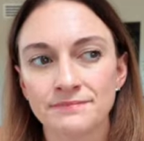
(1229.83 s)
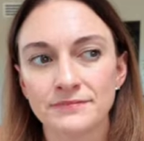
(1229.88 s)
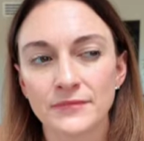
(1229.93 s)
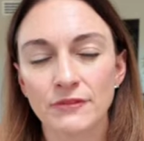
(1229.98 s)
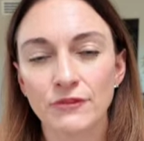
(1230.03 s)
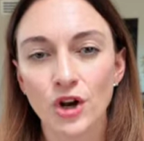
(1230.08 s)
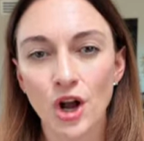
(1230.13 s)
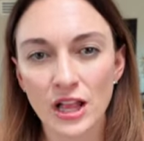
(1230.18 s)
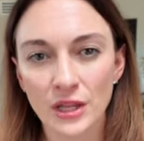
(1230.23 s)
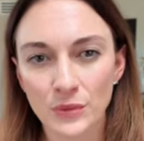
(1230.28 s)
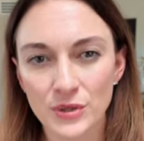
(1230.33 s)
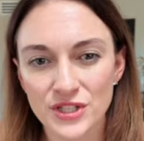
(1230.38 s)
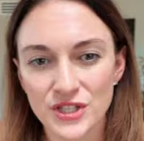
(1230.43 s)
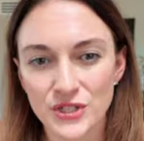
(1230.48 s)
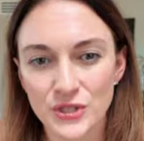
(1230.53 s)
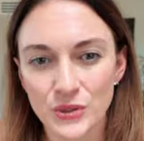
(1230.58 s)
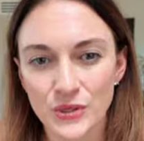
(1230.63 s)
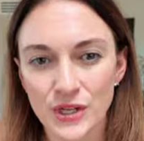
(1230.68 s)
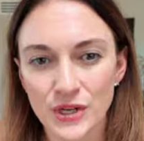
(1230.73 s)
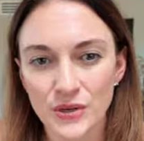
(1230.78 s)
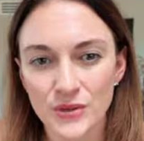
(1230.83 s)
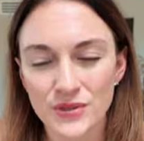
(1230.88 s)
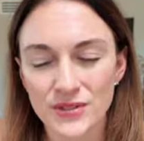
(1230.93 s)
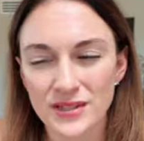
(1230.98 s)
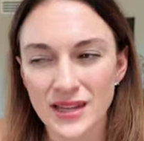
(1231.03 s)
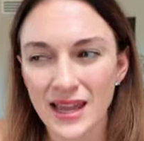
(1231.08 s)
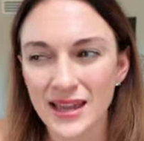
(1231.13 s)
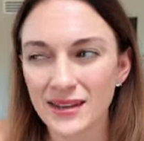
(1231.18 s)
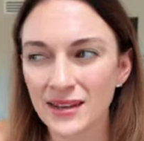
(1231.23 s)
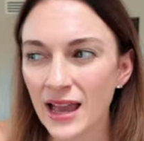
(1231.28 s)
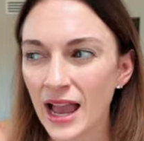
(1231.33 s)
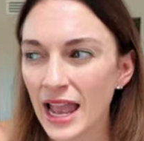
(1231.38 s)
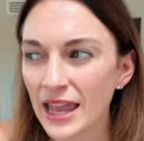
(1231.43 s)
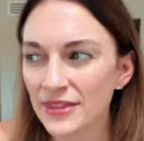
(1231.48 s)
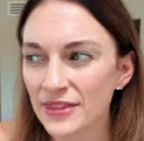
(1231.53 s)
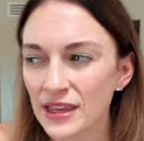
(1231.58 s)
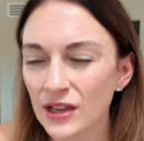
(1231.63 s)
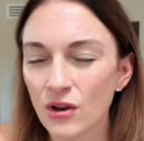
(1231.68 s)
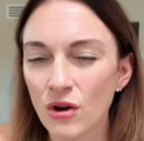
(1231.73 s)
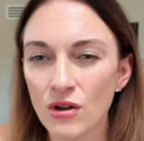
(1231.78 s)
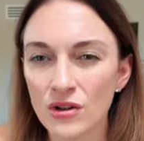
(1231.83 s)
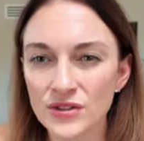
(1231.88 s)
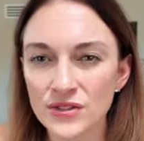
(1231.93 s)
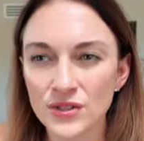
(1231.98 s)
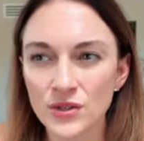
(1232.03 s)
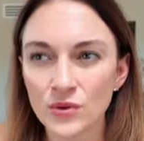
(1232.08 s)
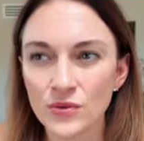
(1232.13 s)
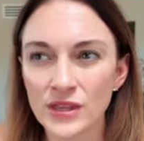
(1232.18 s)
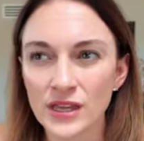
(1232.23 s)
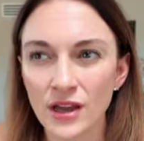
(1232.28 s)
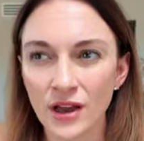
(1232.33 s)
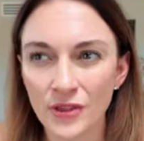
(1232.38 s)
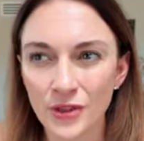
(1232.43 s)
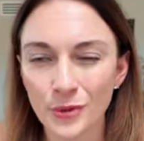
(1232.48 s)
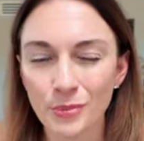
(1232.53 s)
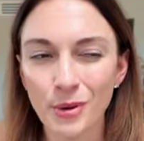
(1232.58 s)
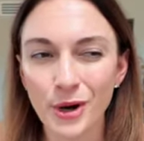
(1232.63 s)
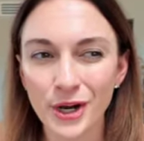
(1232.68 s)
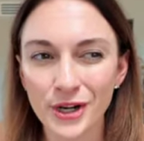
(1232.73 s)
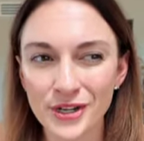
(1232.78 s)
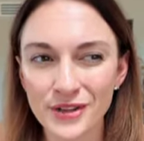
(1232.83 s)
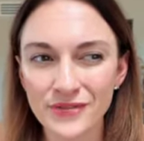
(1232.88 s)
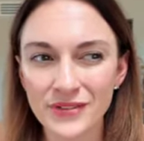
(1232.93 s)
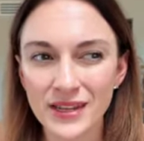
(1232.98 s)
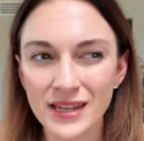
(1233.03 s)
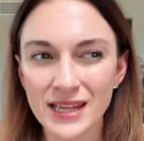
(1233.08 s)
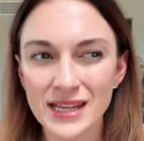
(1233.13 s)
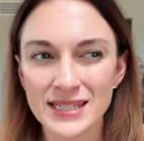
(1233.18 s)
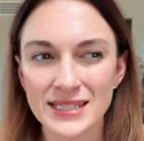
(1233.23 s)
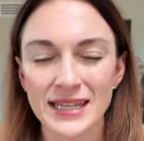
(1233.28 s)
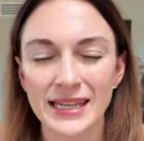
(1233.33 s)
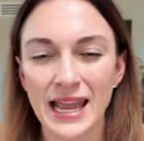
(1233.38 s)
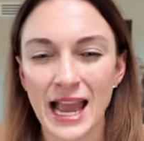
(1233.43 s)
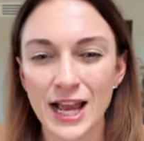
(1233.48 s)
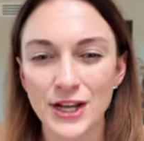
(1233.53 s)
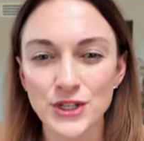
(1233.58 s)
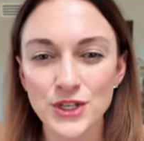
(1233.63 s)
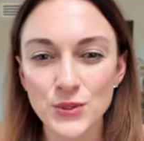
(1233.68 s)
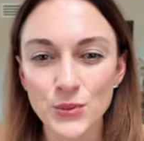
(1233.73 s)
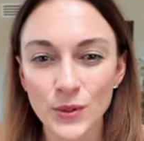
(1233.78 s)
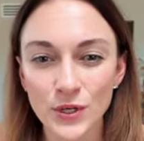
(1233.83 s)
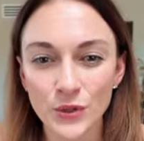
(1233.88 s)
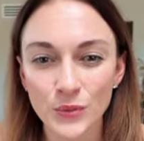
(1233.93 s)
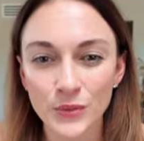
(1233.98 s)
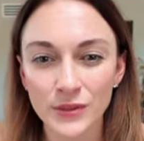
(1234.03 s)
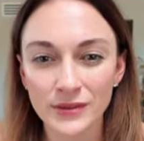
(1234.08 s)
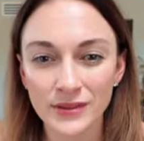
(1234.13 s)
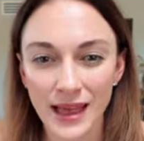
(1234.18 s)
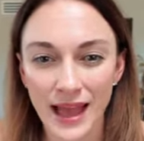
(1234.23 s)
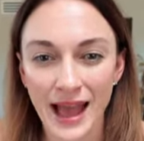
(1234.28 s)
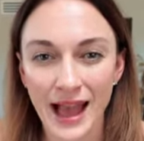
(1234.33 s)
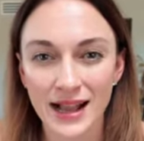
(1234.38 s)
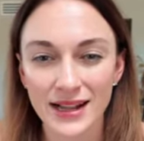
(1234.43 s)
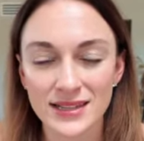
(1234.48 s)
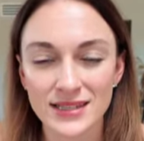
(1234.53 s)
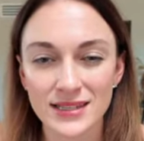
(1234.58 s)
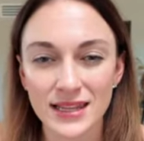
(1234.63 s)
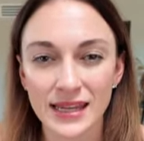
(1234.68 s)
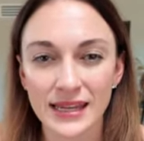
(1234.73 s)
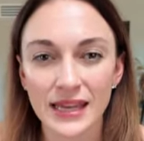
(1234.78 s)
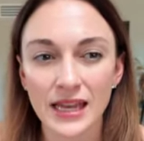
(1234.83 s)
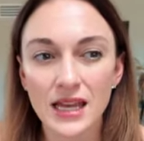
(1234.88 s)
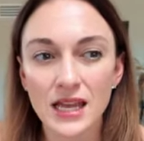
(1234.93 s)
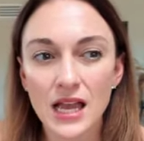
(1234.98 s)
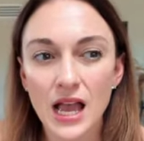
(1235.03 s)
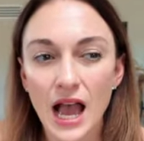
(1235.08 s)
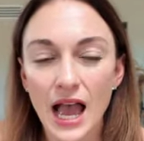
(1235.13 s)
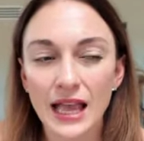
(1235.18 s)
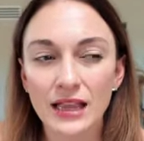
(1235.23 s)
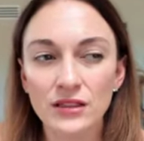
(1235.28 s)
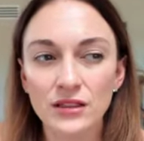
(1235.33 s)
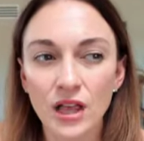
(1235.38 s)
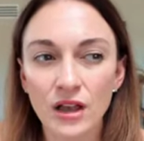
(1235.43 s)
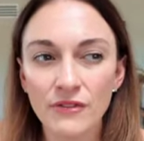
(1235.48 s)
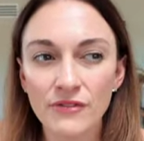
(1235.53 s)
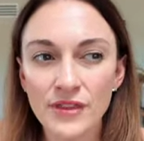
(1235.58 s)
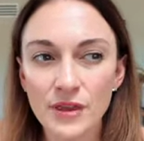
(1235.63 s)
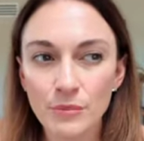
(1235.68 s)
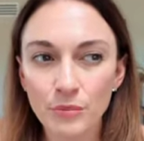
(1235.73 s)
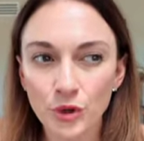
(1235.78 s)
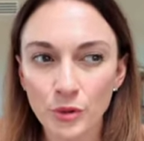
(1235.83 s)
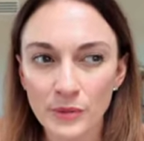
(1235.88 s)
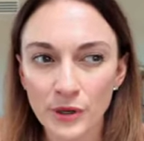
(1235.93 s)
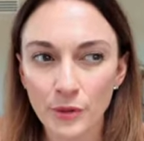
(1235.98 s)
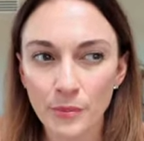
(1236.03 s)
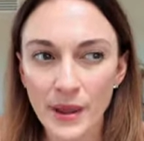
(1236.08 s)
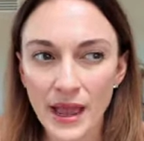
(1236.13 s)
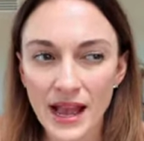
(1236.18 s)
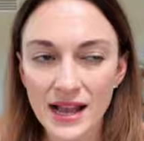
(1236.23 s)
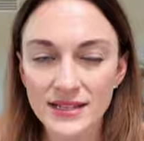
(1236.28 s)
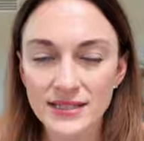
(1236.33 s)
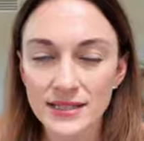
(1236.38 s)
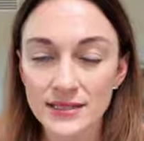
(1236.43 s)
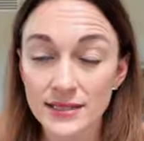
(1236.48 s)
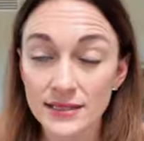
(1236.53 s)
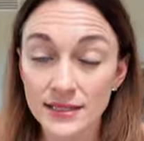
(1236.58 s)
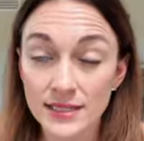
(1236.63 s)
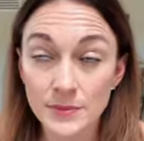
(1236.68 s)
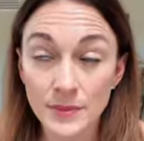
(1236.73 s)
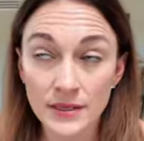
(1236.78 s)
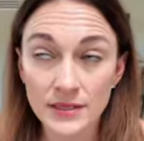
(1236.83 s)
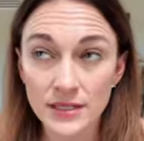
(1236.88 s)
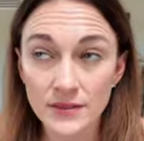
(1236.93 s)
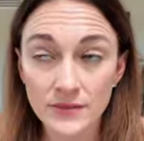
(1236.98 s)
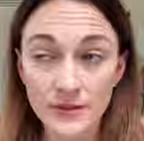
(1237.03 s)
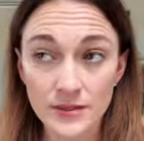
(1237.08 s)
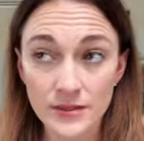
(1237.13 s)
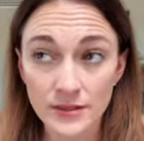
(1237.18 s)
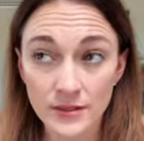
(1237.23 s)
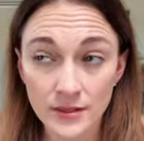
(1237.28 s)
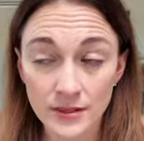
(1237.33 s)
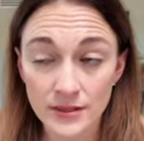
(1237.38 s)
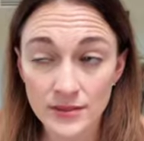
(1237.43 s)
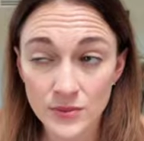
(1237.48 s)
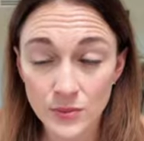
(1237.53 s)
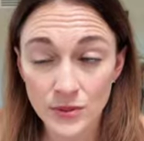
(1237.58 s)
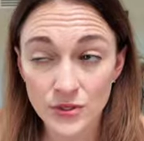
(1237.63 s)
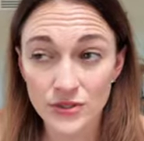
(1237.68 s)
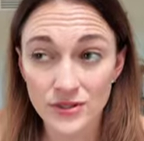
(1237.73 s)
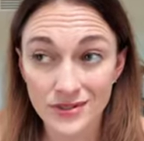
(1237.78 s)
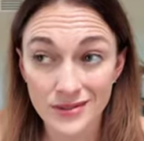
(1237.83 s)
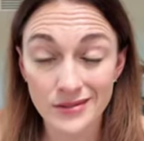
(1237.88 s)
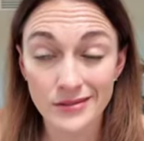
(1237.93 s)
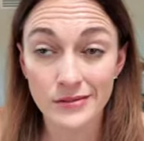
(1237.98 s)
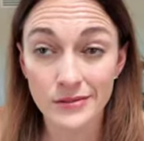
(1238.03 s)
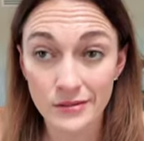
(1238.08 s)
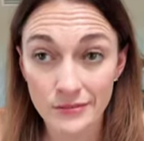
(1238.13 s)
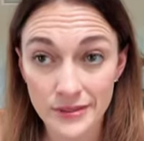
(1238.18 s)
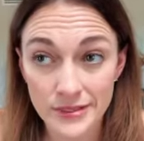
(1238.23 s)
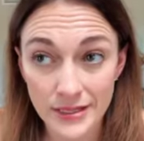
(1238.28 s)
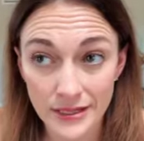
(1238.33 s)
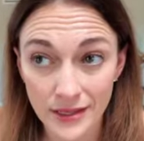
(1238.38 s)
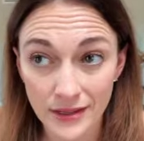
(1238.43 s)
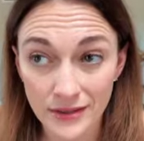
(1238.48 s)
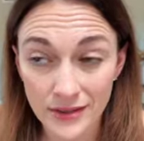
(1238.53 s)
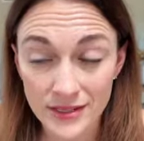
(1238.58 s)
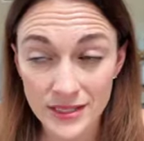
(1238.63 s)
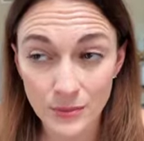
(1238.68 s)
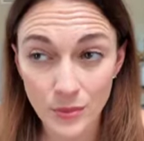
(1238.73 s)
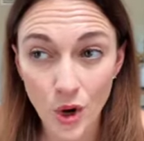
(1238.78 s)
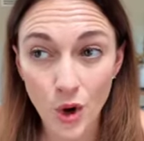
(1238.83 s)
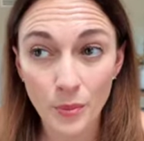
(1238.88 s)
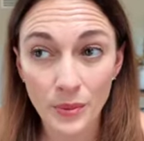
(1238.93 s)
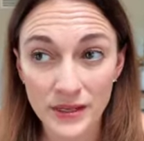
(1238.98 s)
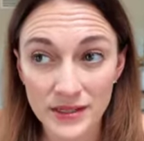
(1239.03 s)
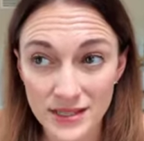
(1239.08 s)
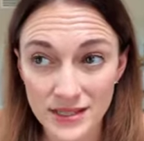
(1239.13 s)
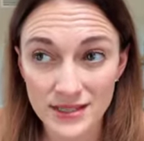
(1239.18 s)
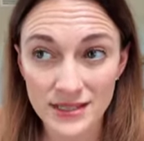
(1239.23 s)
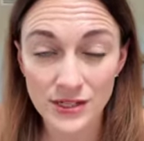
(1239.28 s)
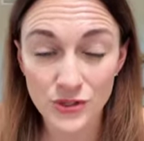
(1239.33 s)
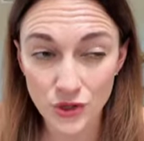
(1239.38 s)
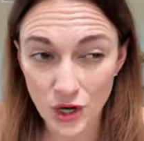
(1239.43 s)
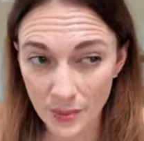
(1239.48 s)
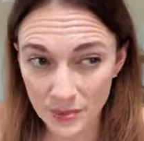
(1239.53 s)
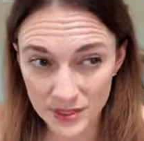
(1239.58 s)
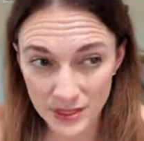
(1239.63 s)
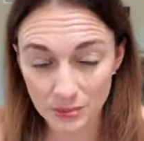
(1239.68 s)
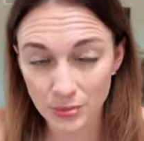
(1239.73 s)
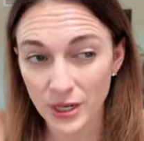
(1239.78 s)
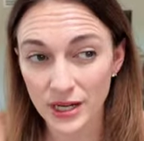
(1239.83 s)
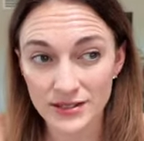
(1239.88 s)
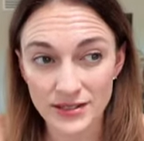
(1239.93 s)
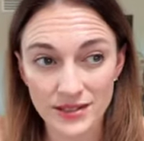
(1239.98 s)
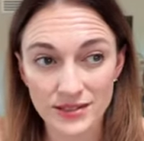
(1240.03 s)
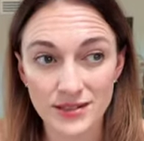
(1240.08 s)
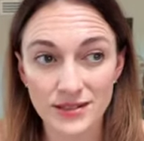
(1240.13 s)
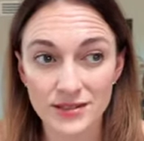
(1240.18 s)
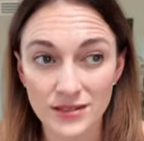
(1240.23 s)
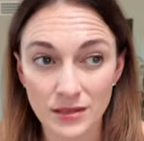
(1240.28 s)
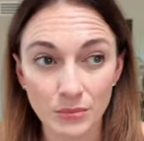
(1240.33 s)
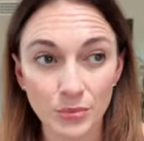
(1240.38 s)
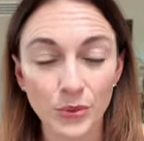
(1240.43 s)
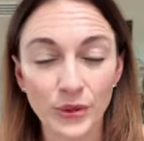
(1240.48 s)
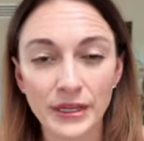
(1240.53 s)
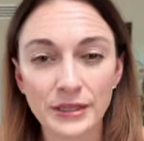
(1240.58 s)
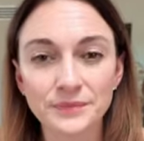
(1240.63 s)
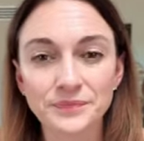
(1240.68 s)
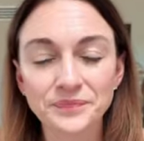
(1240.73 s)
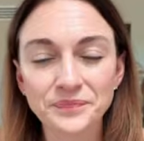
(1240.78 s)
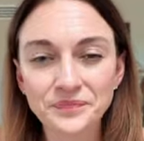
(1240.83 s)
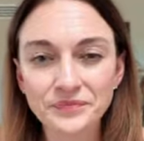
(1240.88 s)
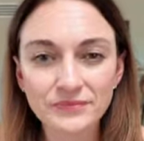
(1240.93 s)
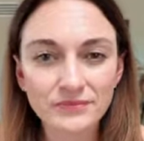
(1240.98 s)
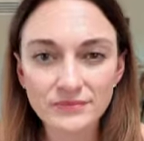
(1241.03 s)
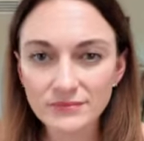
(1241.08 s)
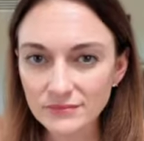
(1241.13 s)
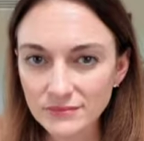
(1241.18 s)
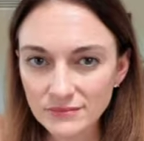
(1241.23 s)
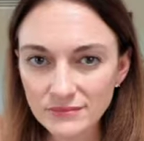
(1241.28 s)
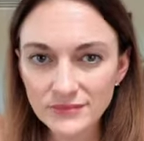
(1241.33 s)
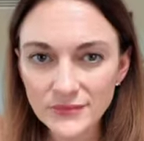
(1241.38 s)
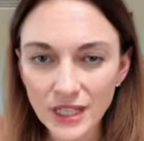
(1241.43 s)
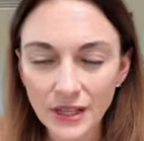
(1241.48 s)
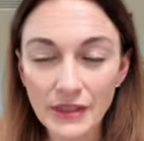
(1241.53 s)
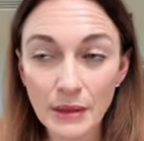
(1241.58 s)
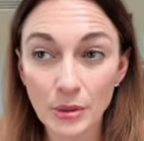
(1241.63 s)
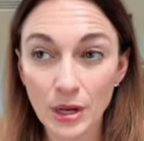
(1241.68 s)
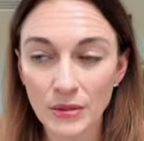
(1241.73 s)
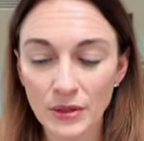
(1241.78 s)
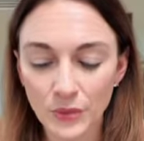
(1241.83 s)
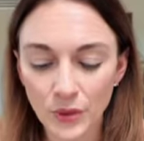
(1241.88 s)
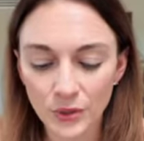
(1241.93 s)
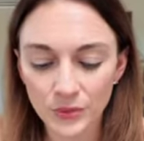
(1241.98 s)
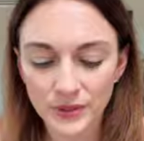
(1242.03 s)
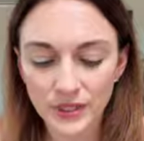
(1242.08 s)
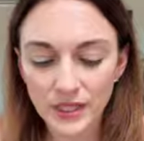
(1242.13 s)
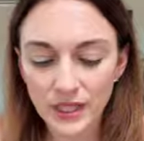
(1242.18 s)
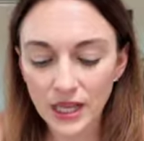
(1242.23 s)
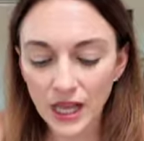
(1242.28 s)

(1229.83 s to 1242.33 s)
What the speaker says: for Hollywood Studios. And I think also the other part of it is like, I just want to relax. Like, I love that Premier Pass, as expensive as it is, which is a little ridiculous. I'm hoping Disney drops the prices at some point. They probably won't.